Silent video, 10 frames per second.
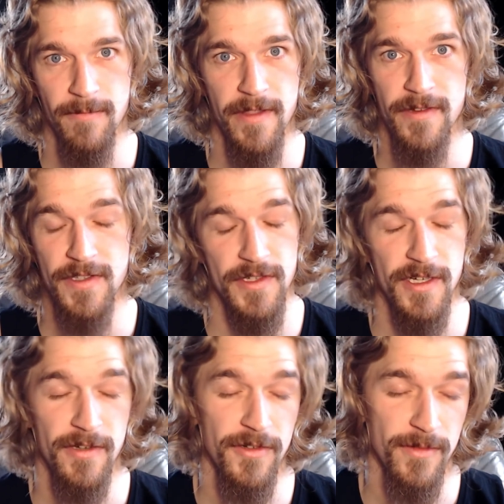whether it's
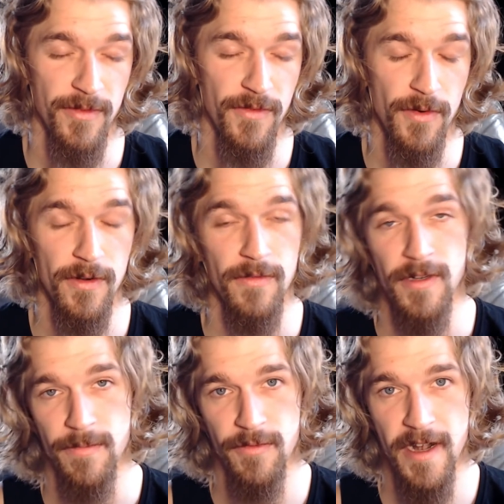an herbivore or
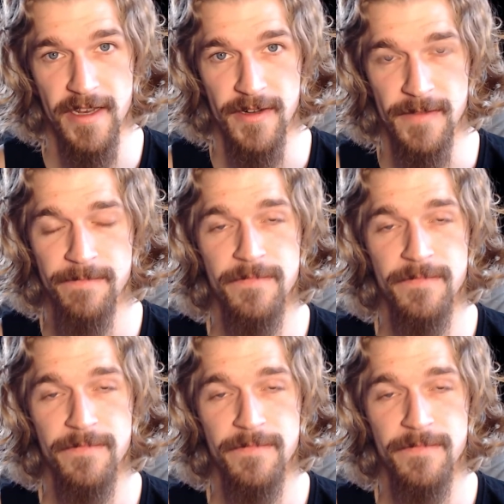a predator.